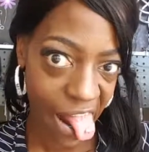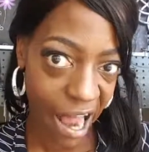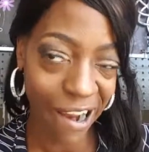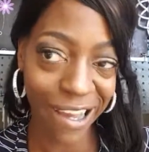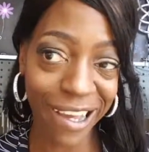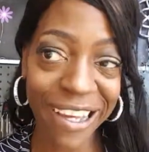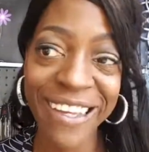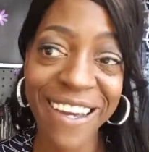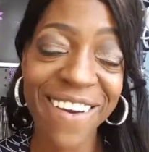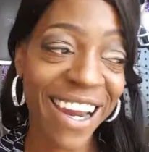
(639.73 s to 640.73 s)
All
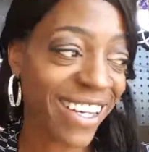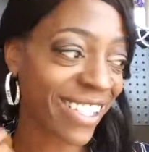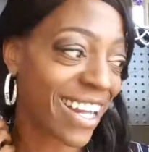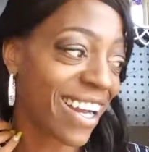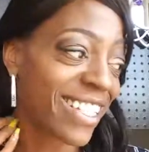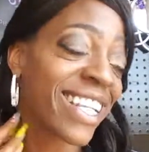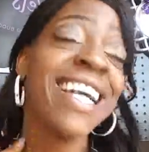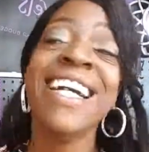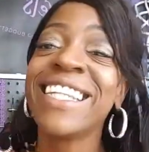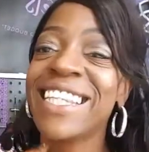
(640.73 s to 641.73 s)
right, you guys,
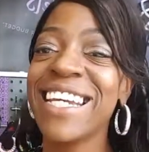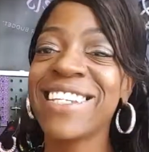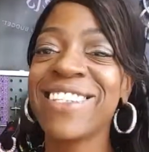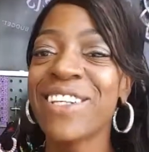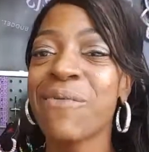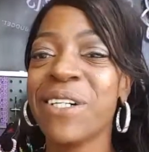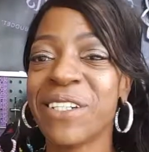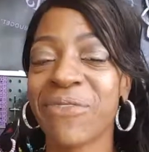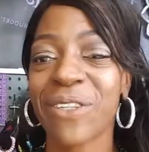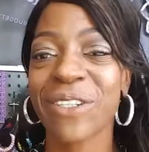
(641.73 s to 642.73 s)
thank you so much
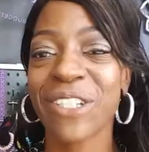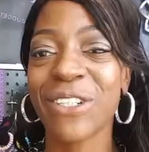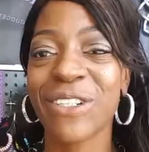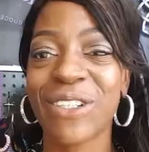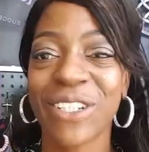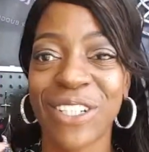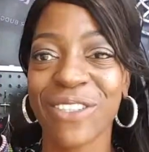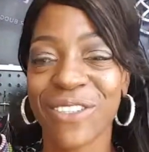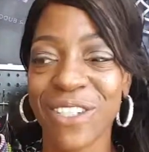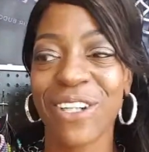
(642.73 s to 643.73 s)
for
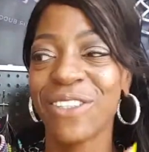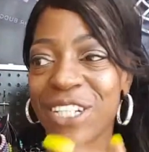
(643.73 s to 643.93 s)
you know,